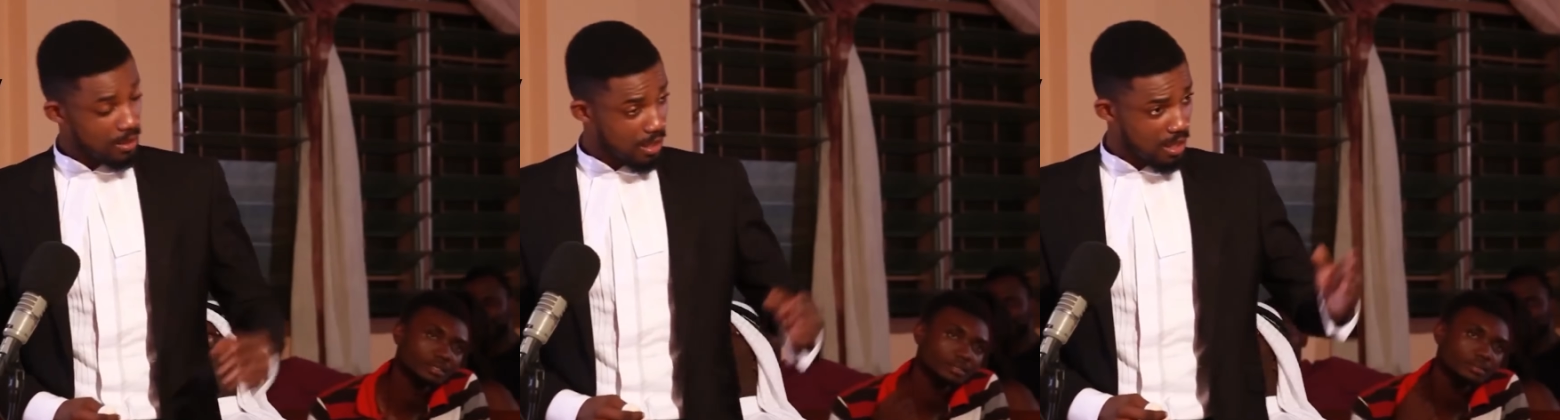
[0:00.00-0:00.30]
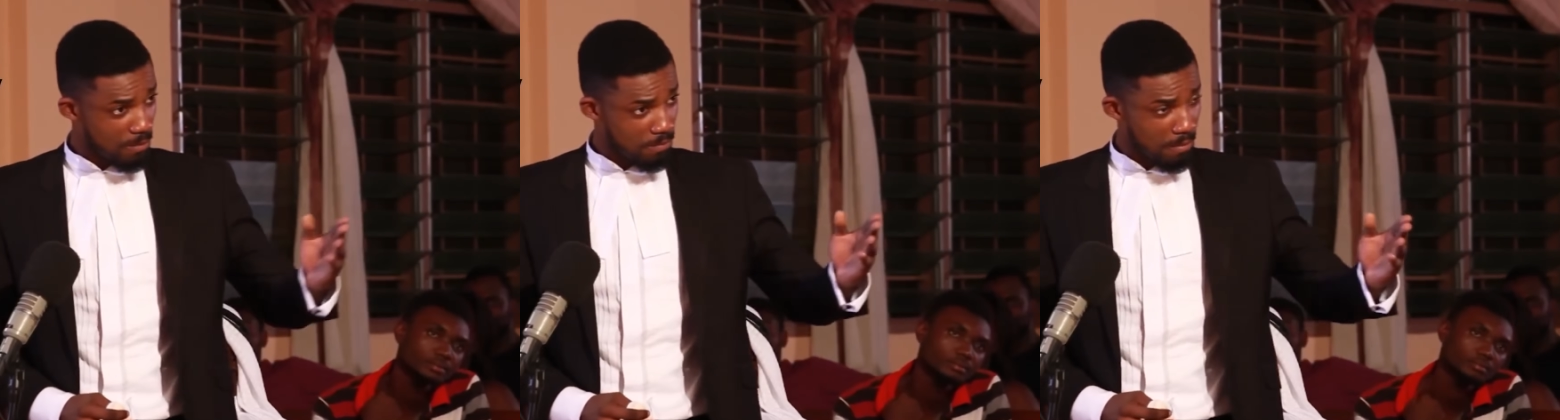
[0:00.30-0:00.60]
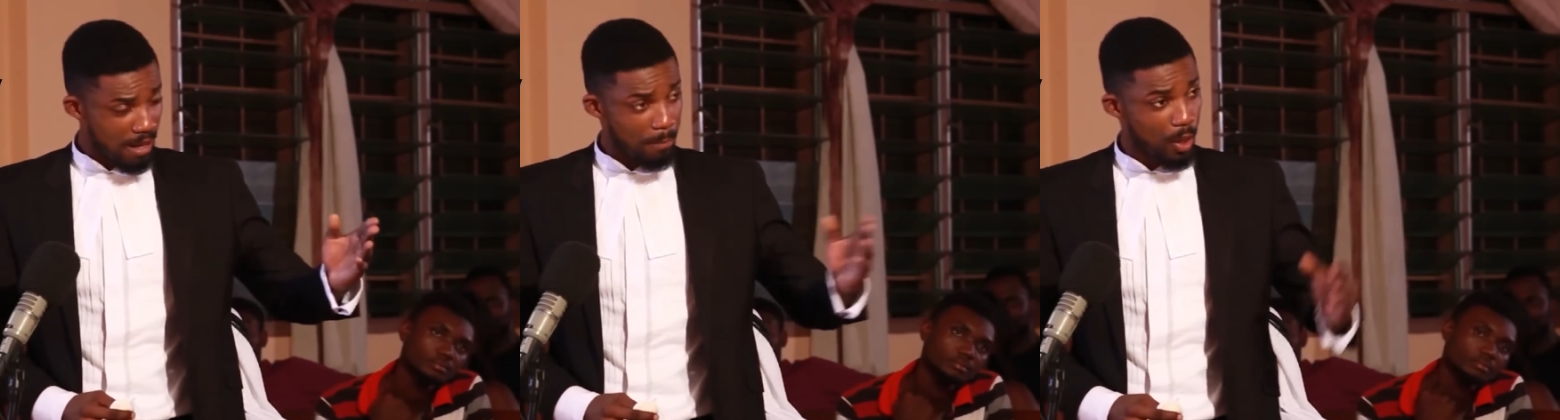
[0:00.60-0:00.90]
Speaker 1: and
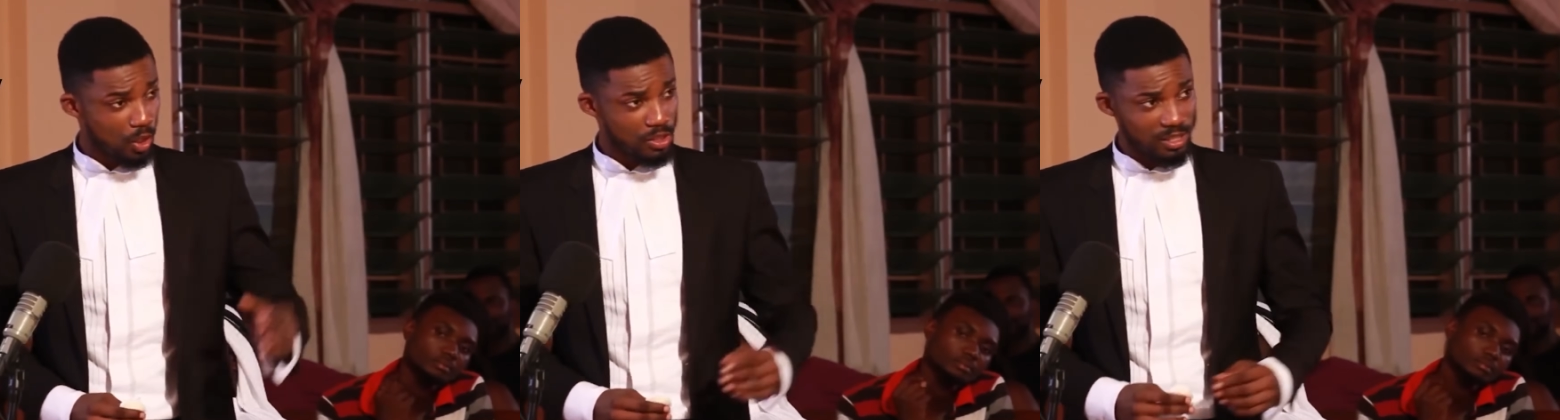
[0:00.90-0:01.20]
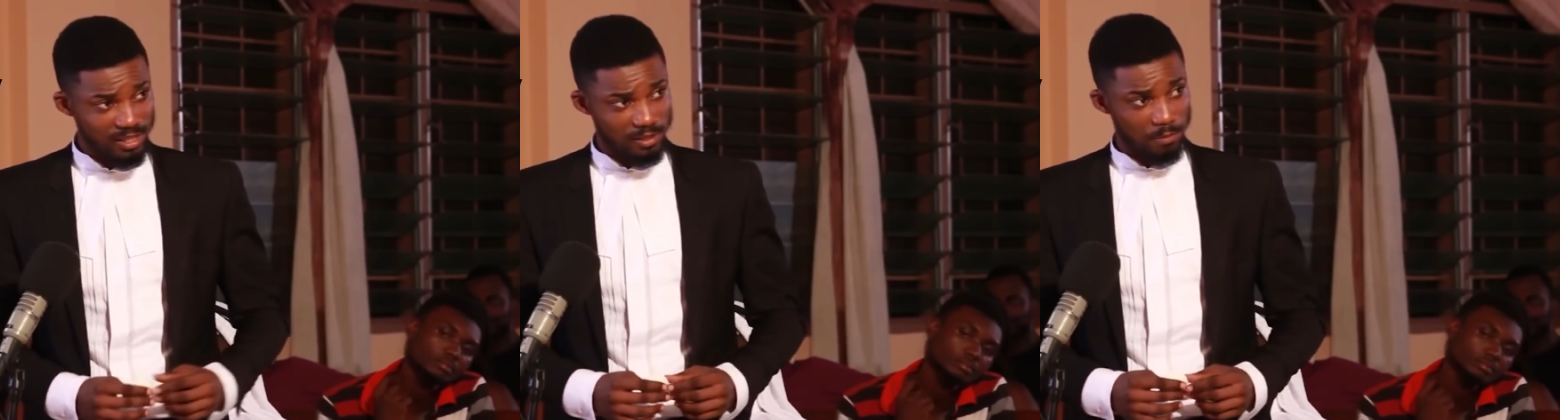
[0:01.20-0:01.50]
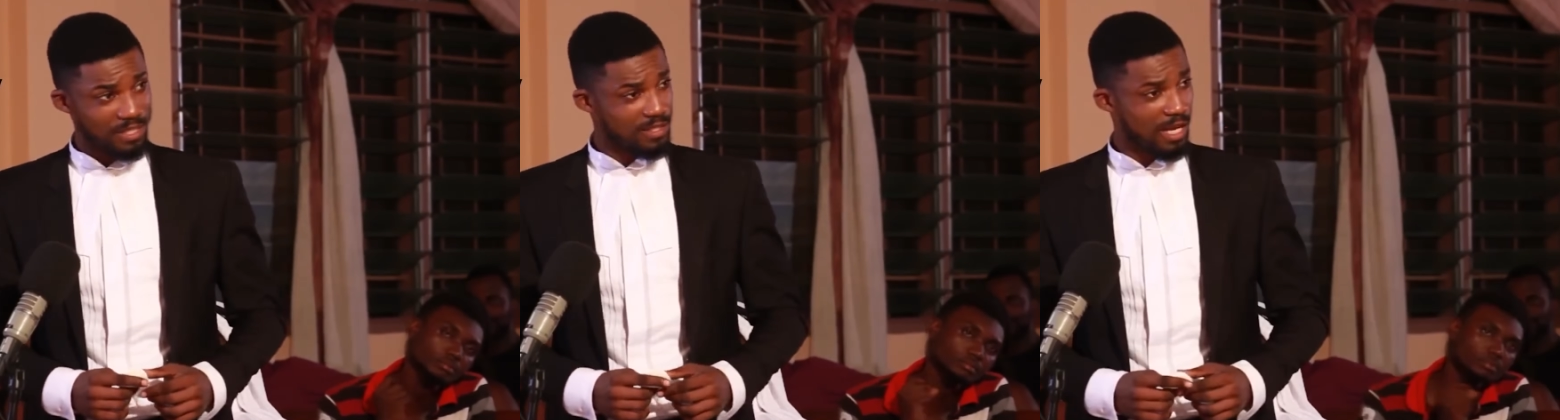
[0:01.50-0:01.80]
um, my
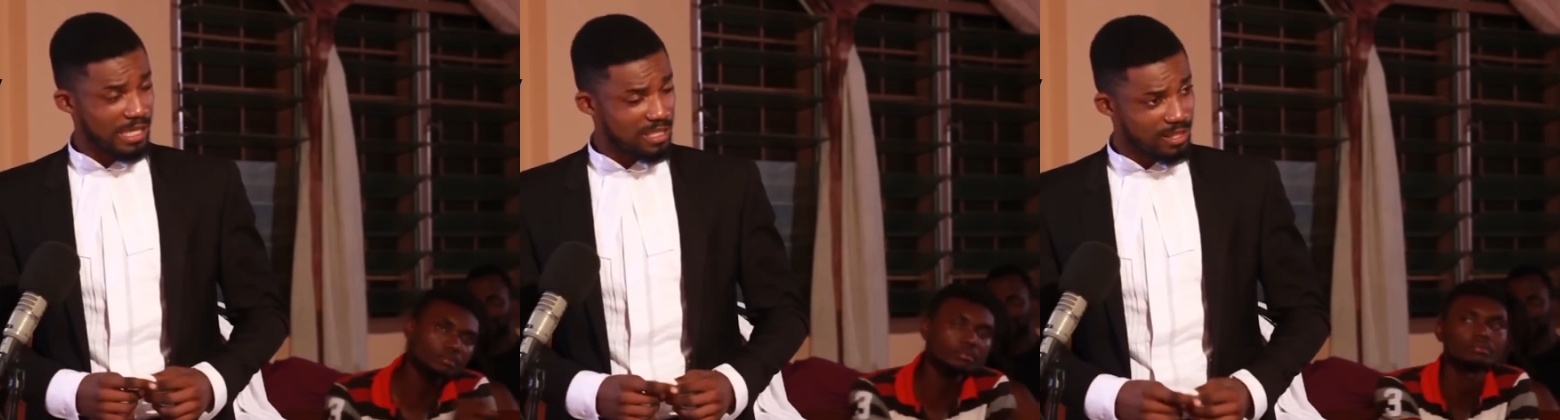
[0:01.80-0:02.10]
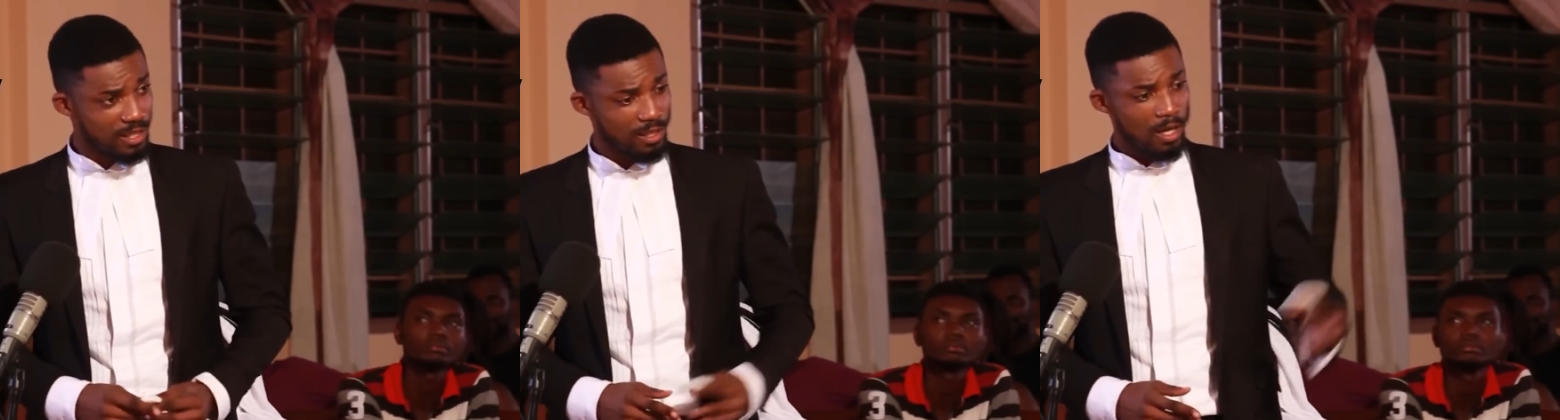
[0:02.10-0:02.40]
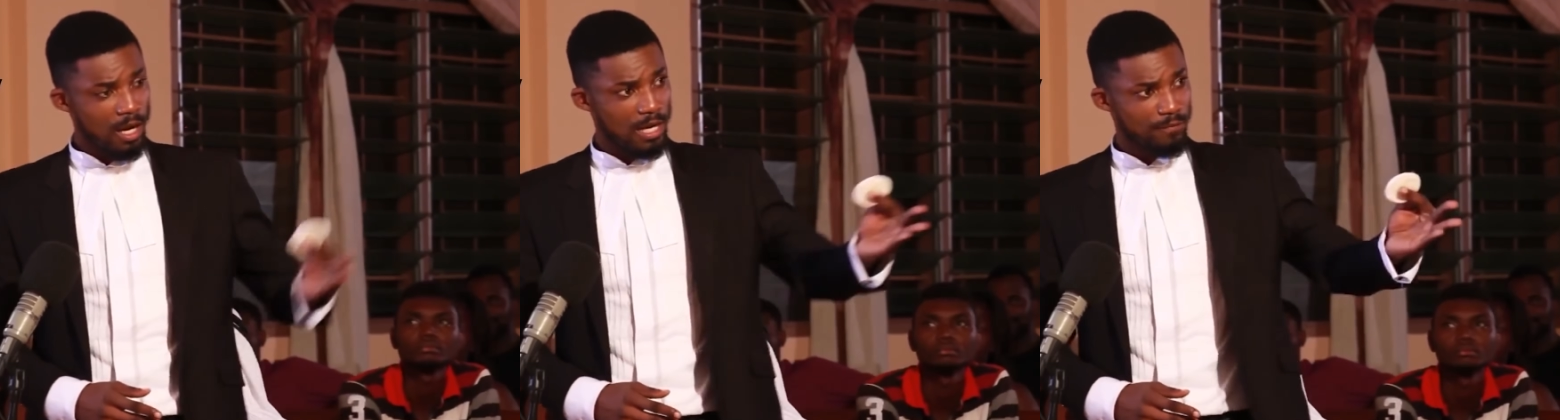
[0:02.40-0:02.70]
apologies, Mr.
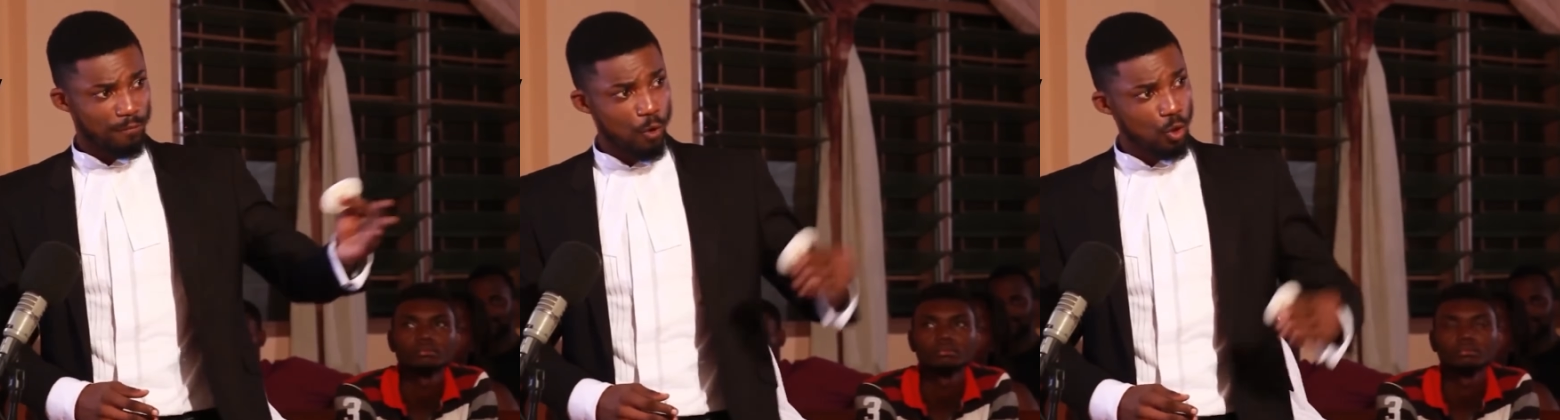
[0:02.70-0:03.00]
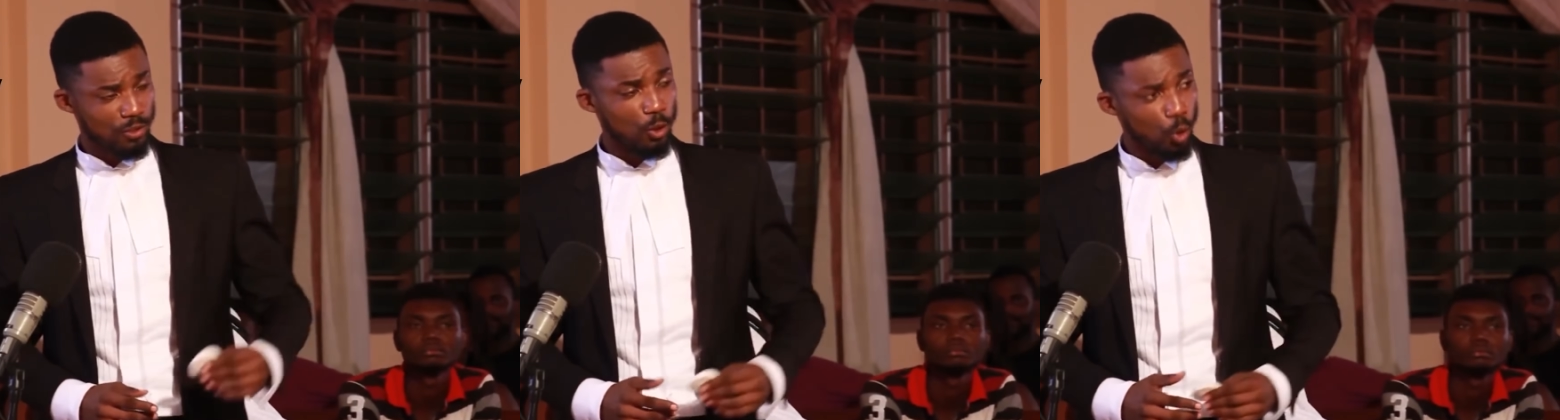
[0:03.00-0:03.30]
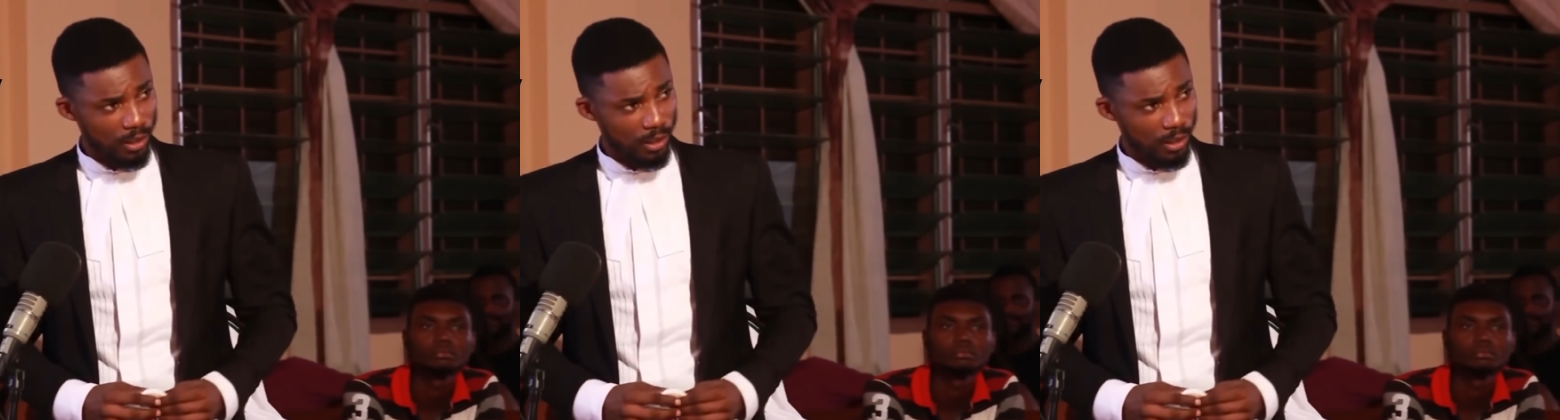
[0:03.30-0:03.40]
Nti, and of course,